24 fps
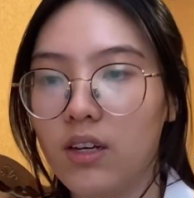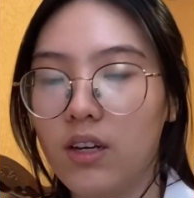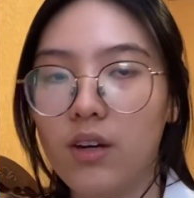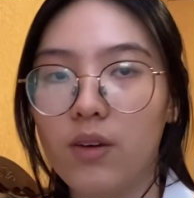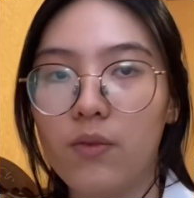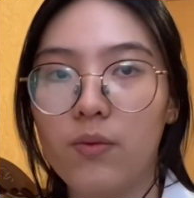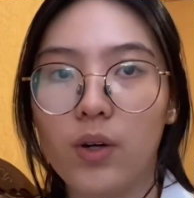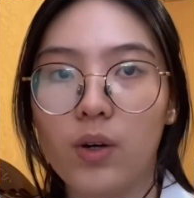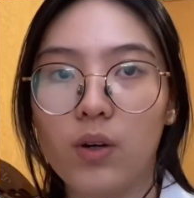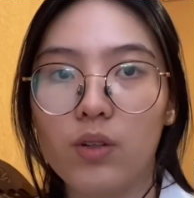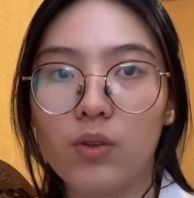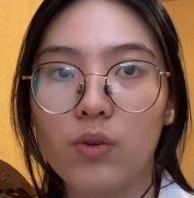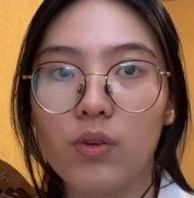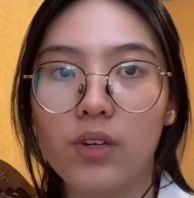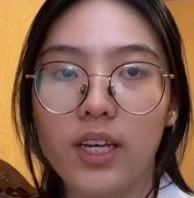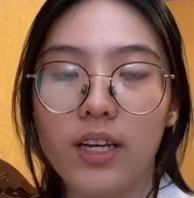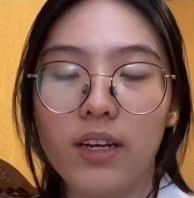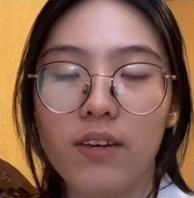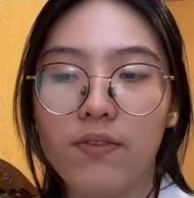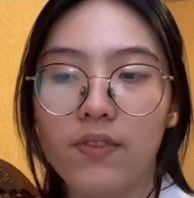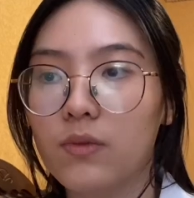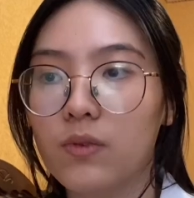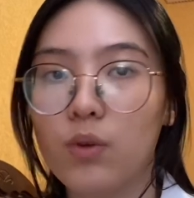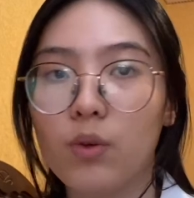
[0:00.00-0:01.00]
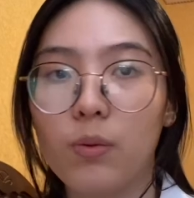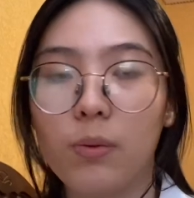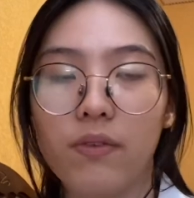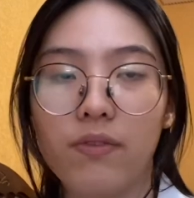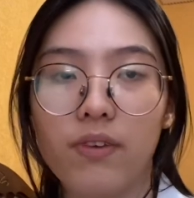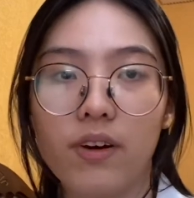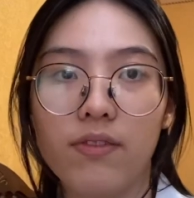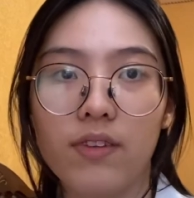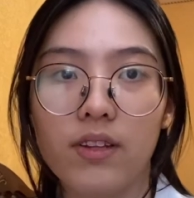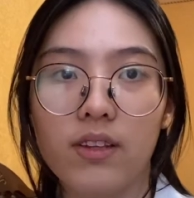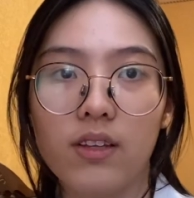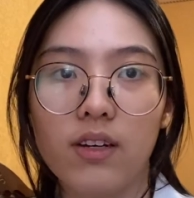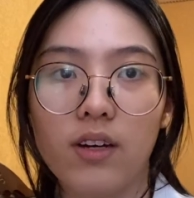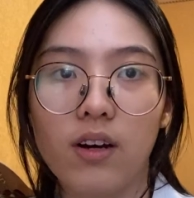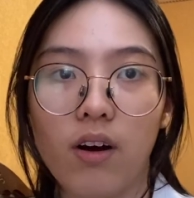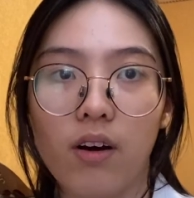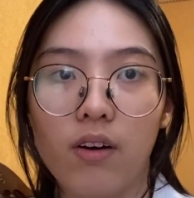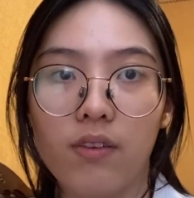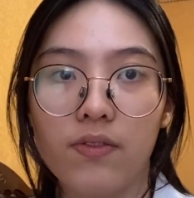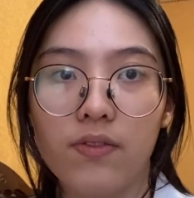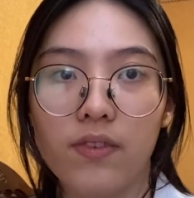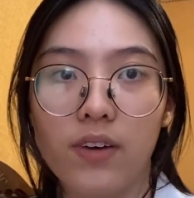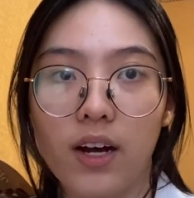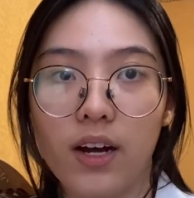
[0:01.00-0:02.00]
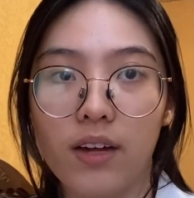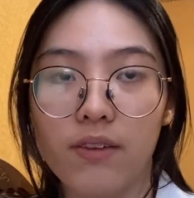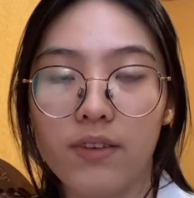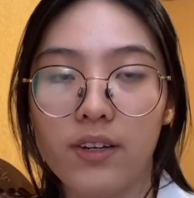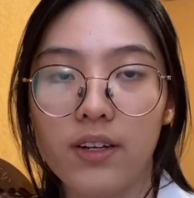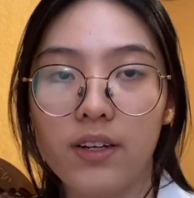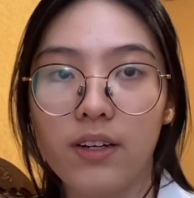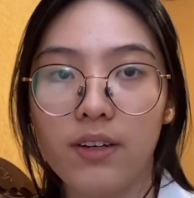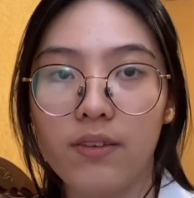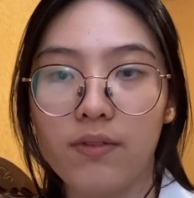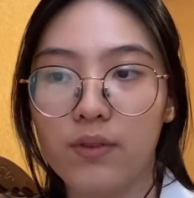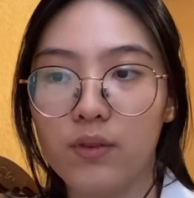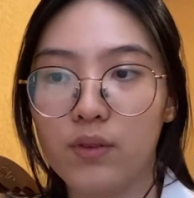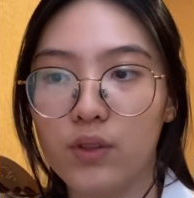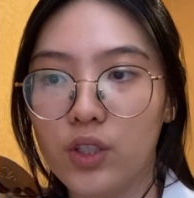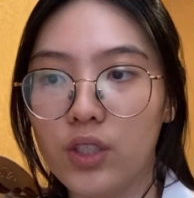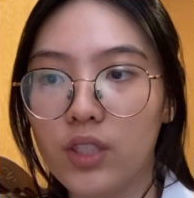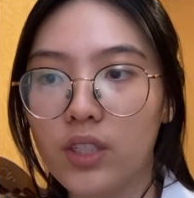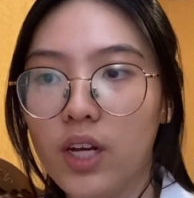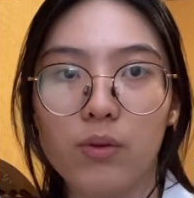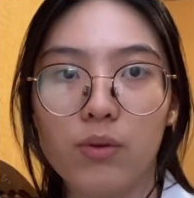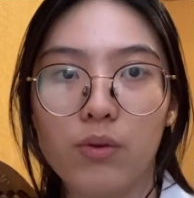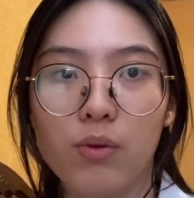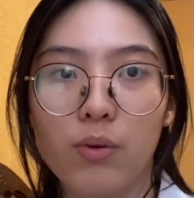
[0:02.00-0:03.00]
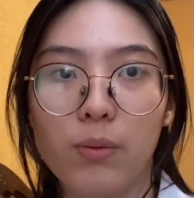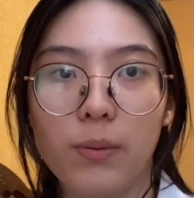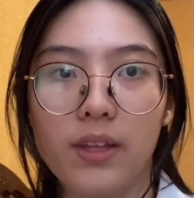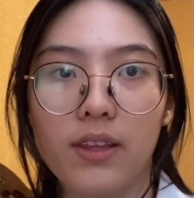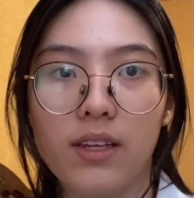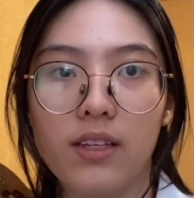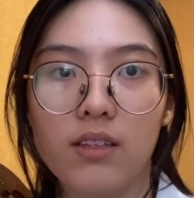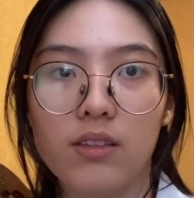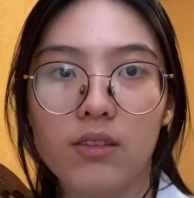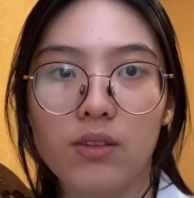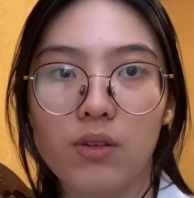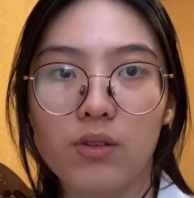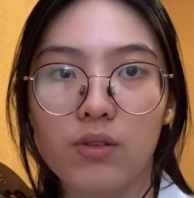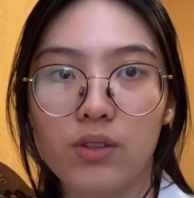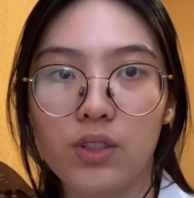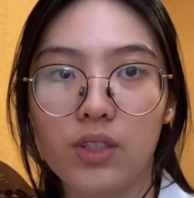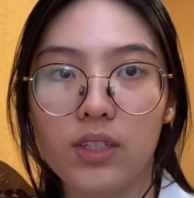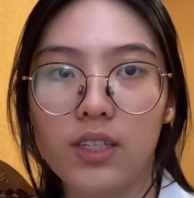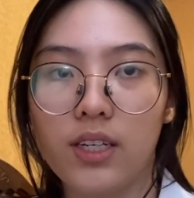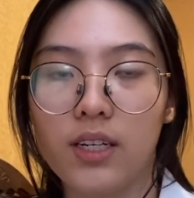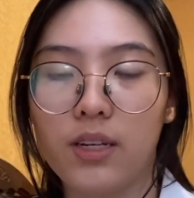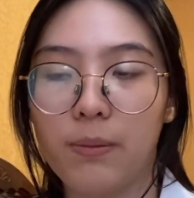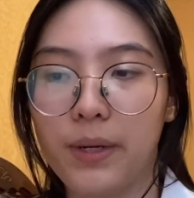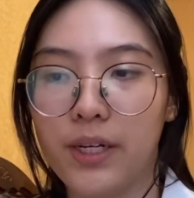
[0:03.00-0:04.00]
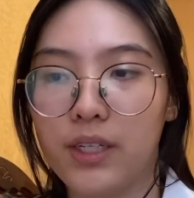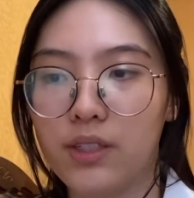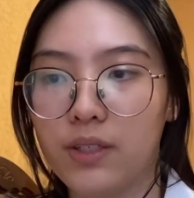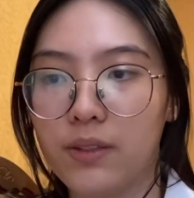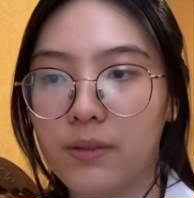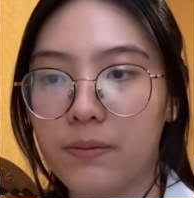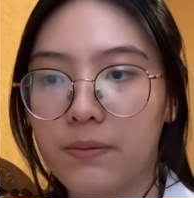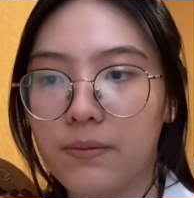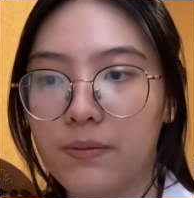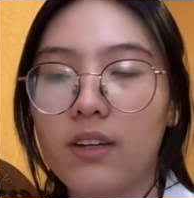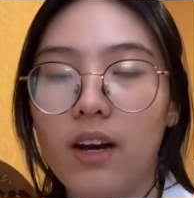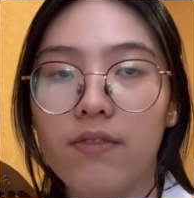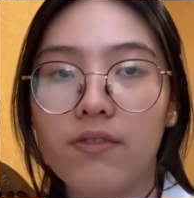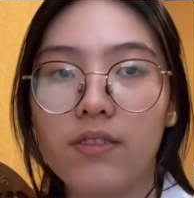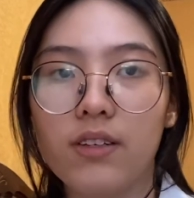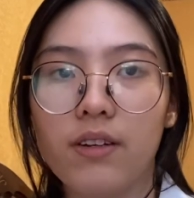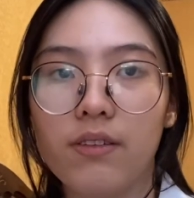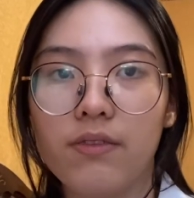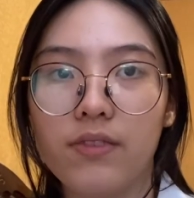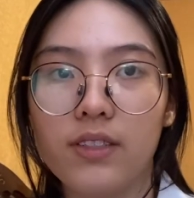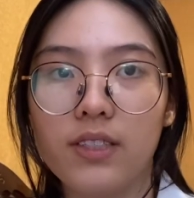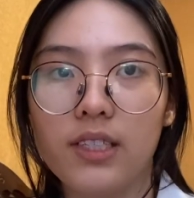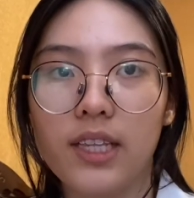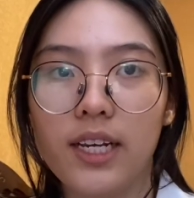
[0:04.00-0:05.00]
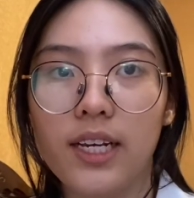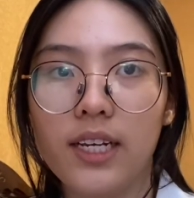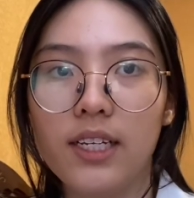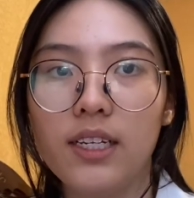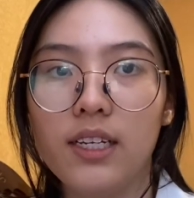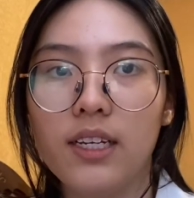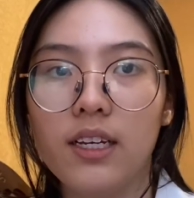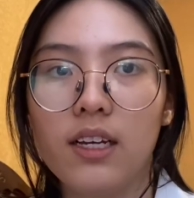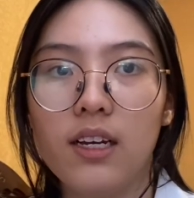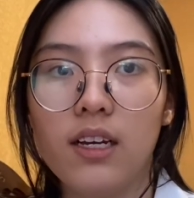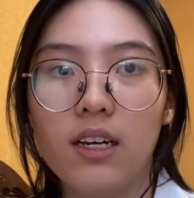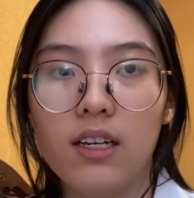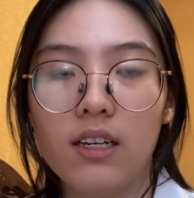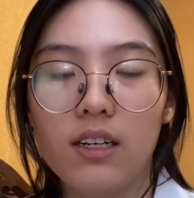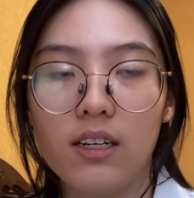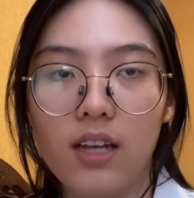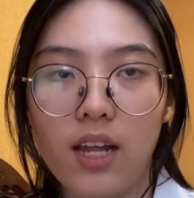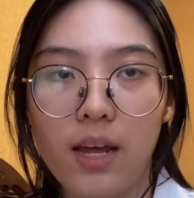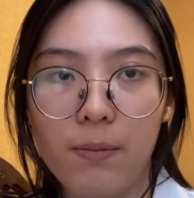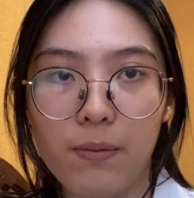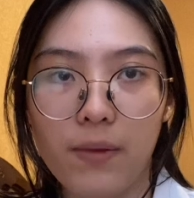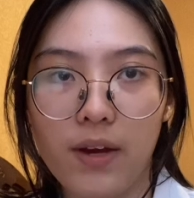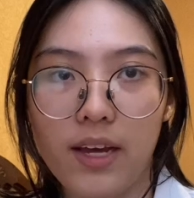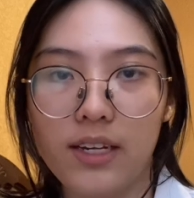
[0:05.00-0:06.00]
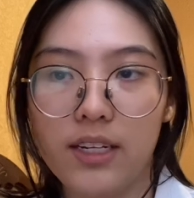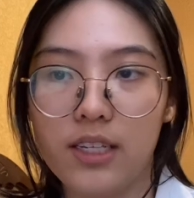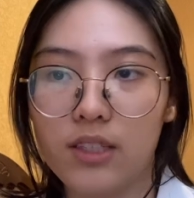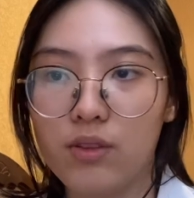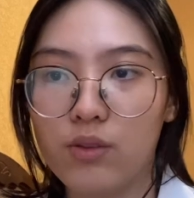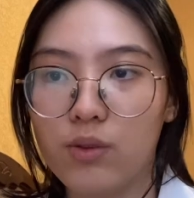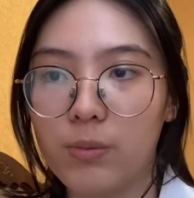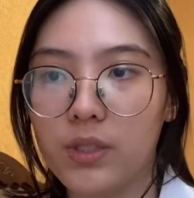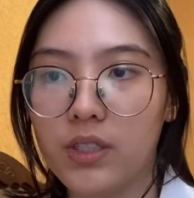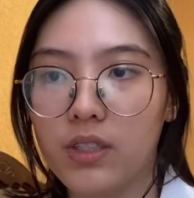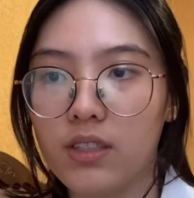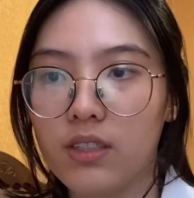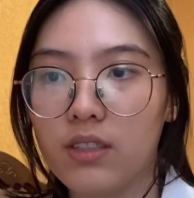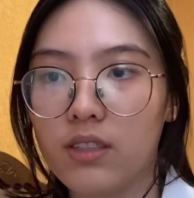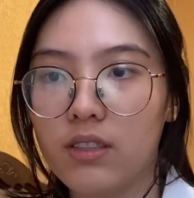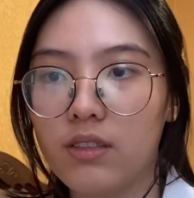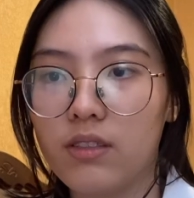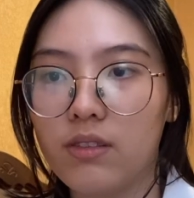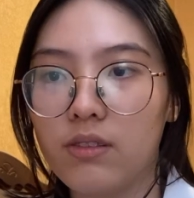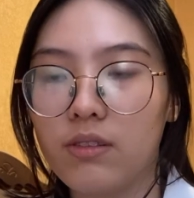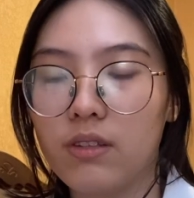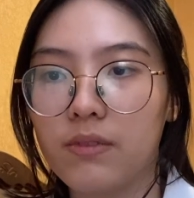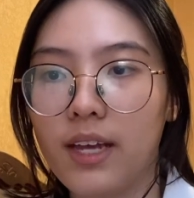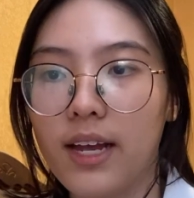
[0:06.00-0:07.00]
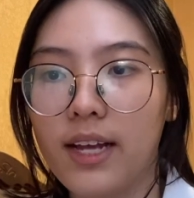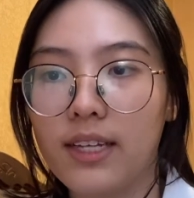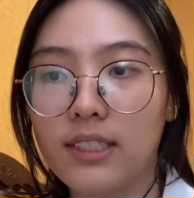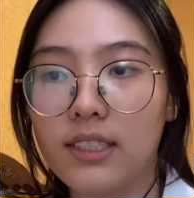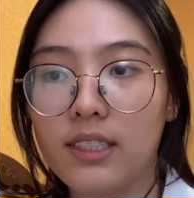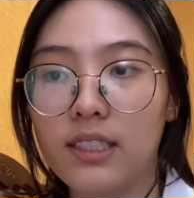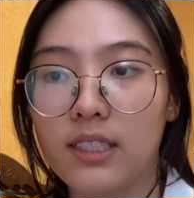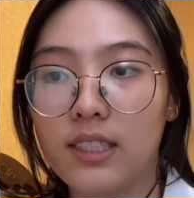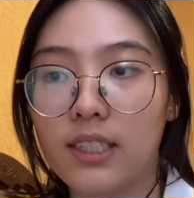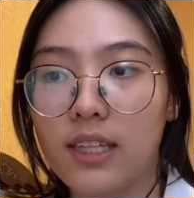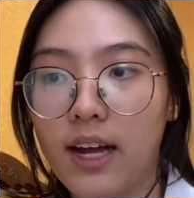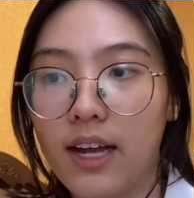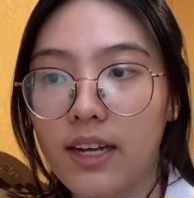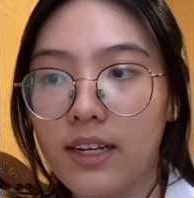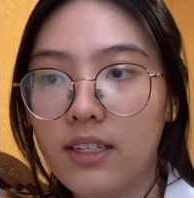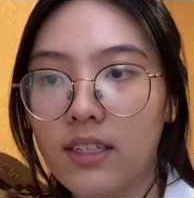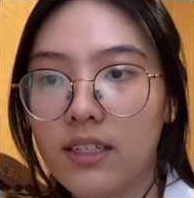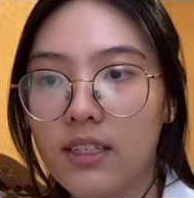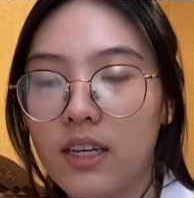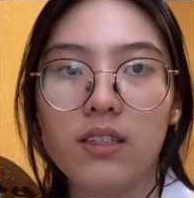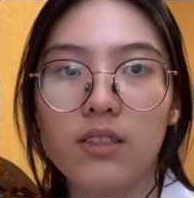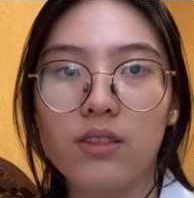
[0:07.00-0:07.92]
We also give 2.5 liter of IV infusion to maintain the solution in the patient. After the first day, lab and instrumental test is done.